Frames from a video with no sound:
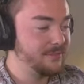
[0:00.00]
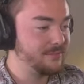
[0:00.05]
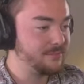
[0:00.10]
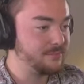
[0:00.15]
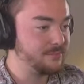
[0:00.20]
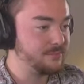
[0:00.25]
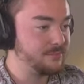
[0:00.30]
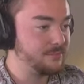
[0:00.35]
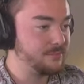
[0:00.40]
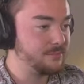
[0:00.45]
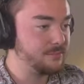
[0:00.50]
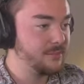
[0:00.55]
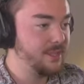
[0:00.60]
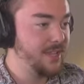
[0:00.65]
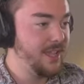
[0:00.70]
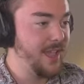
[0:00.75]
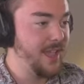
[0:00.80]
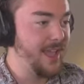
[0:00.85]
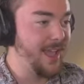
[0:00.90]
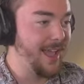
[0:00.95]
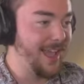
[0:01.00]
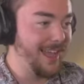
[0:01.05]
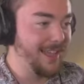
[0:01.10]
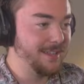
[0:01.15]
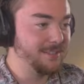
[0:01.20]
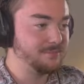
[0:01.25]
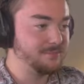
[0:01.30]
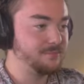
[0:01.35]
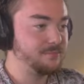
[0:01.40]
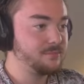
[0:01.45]
Ready? Yeah.
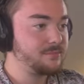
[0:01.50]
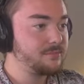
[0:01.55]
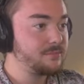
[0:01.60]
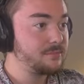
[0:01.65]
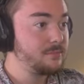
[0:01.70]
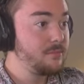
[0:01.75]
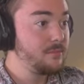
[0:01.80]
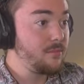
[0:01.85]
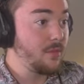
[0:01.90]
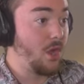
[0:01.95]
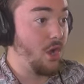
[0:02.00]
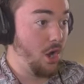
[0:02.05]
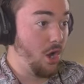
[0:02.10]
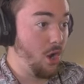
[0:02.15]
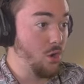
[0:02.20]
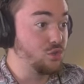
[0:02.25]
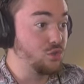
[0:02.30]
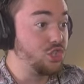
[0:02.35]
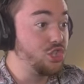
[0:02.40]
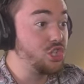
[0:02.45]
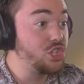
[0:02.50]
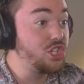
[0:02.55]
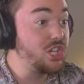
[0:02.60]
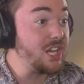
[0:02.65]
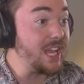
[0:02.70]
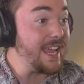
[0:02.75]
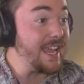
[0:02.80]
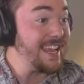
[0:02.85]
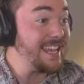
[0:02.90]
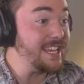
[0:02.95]
Watch me. Here we go!
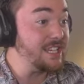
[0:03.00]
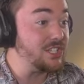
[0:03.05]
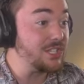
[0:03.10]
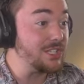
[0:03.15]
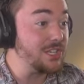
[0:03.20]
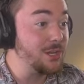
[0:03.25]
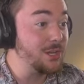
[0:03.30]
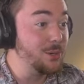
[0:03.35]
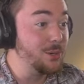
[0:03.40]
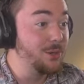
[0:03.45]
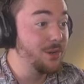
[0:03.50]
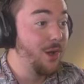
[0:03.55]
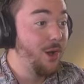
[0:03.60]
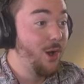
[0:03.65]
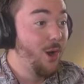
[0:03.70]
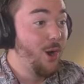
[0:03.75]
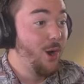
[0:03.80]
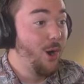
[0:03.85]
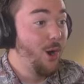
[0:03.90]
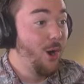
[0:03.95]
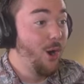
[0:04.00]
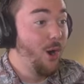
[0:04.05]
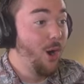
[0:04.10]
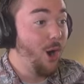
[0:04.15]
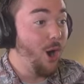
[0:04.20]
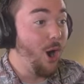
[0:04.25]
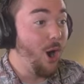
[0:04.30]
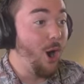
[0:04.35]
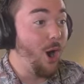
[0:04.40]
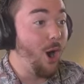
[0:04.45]
Oh, jeez, dude. Clean it up.
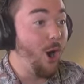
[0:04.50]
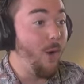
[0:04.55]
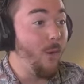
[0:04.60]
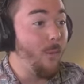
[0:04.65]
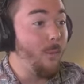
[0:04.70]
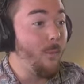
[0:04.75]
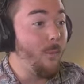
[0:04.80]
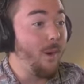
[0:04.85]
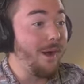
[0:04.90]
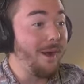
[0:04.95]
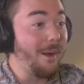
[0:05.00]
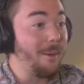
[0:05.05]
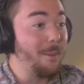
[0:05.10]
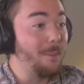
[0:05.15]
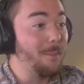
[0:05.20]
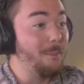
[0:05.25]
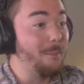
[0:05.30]
Oh, clean it up.